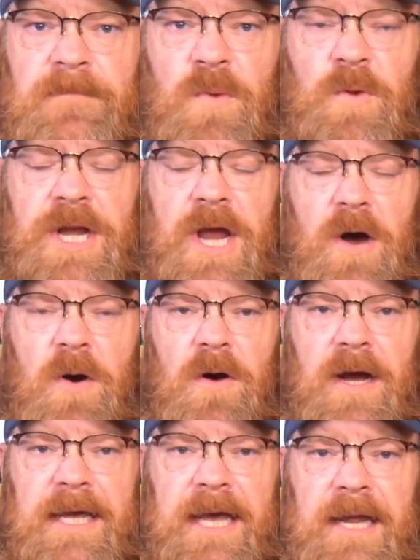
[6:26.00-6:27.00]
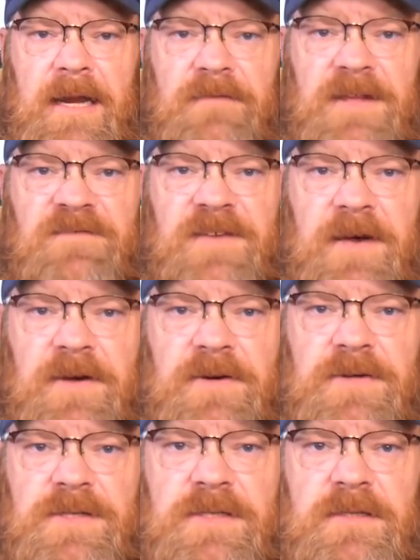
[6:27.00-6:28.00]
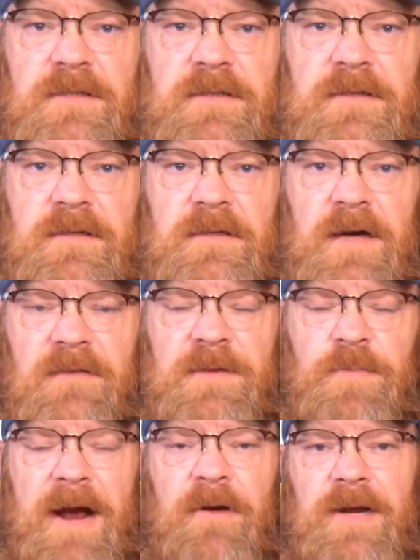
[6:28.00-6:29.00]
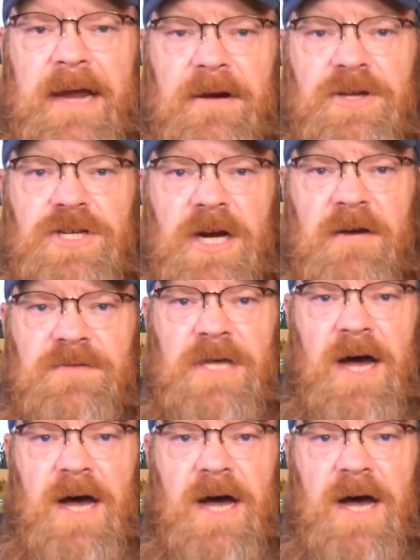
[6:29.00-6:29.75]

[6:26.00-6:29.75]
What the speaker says: We know, again, of the failures of the Broward County Sheriff's